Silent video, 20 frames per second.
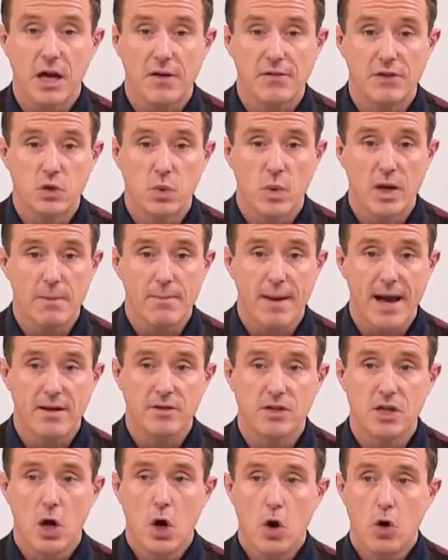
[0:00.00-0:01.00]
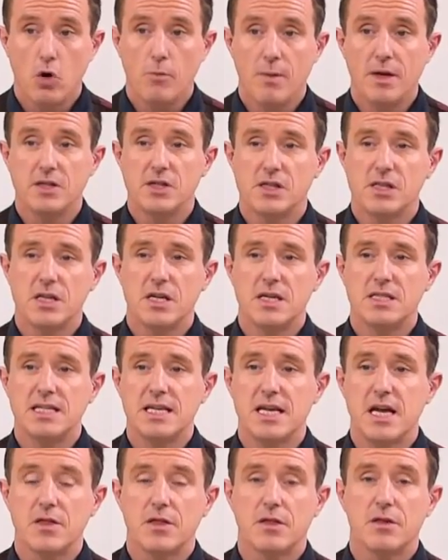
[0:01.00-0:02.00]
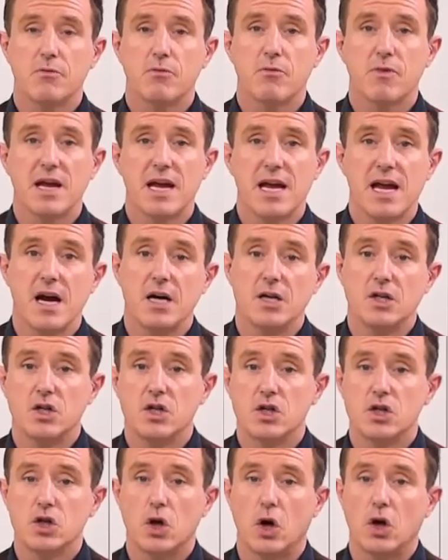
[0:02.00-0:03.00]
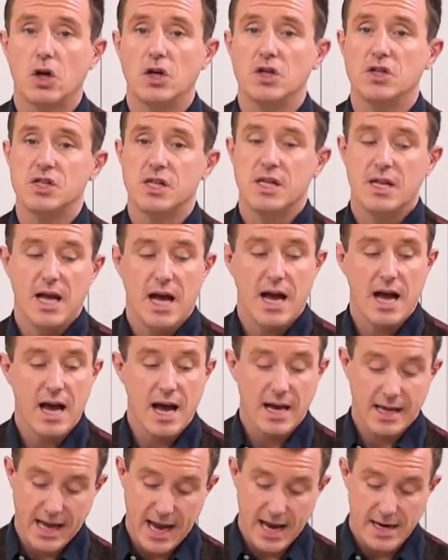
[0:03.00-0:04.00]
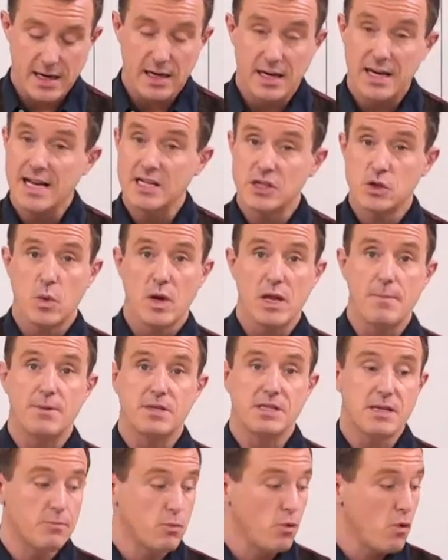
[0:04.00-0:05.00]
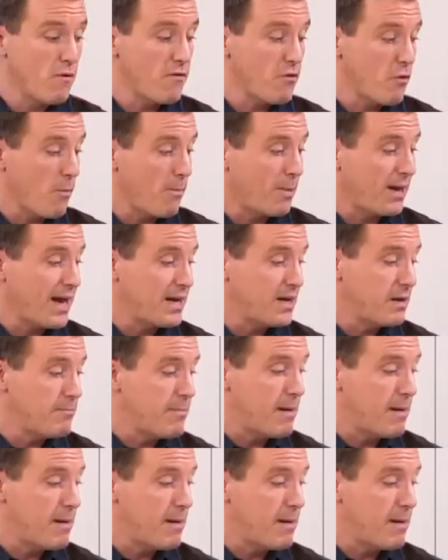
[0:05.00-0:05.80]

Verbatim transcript: over twenty pounds, almost thirty-three dollars. dollars. Uh, again, less twenty percent more if you're a platinum